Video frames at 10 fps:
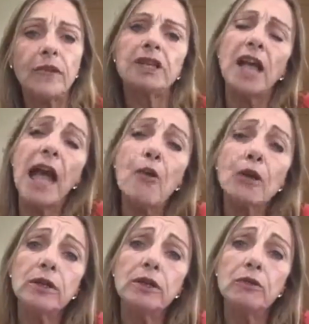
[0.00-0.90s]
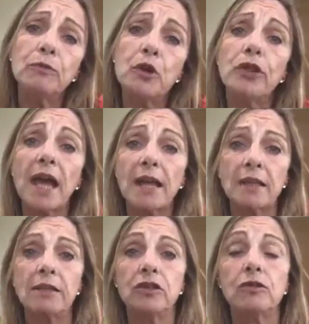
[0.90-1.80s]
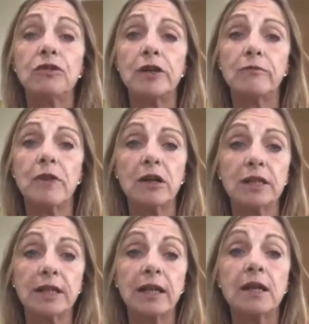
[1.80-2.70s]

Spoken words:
So, how can you put that into your own marketing?